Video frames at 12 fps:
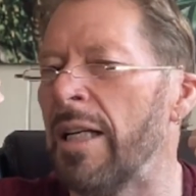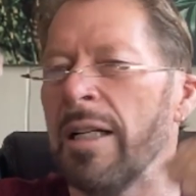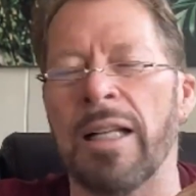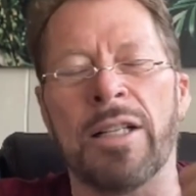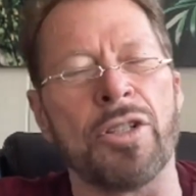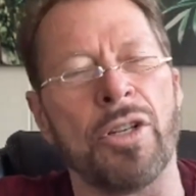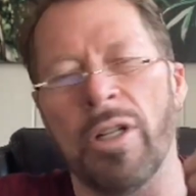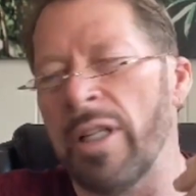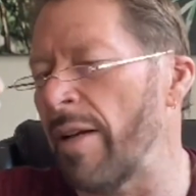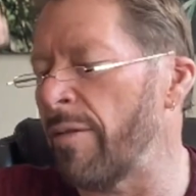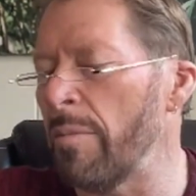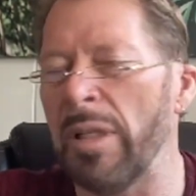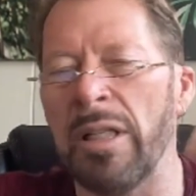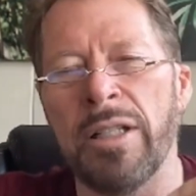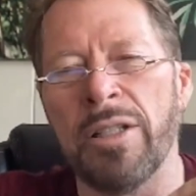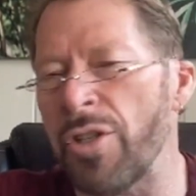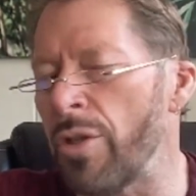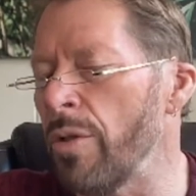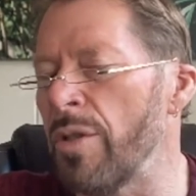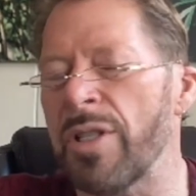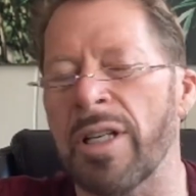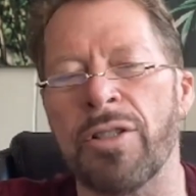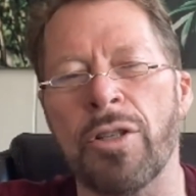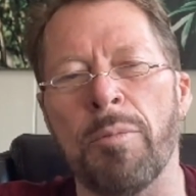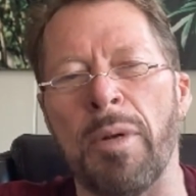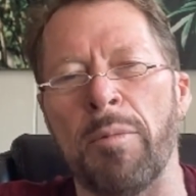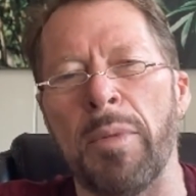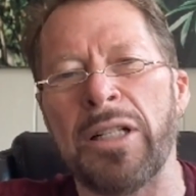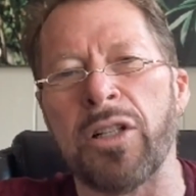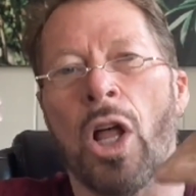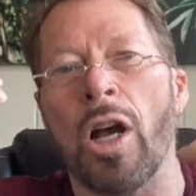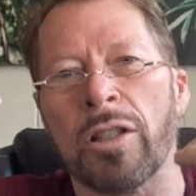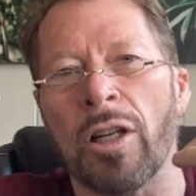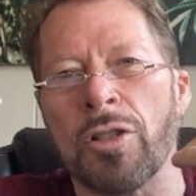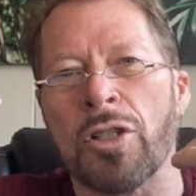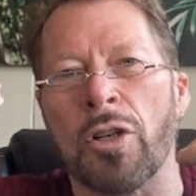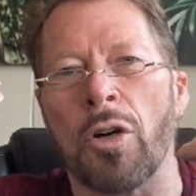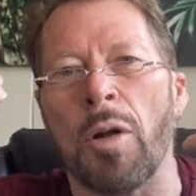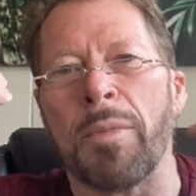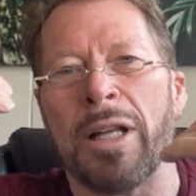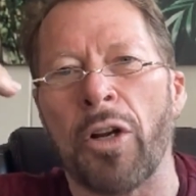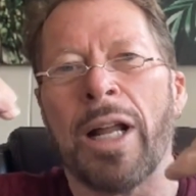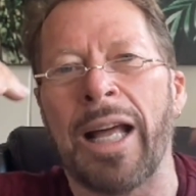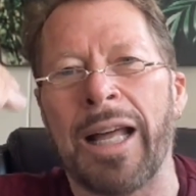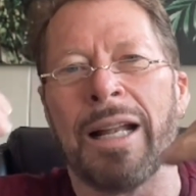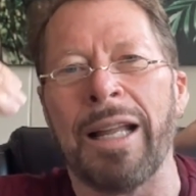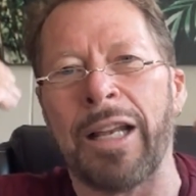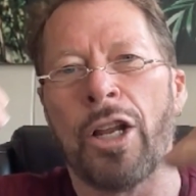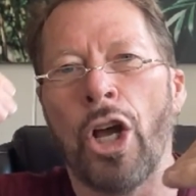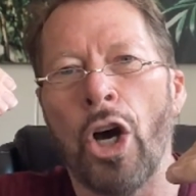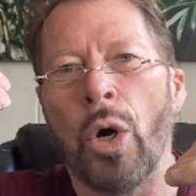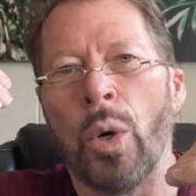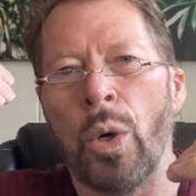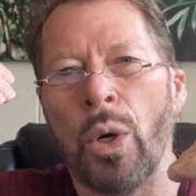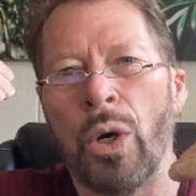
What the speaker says: That's good. They have 1 million students. That's good. But everybody's locked on Scrum. They don't know how to let go.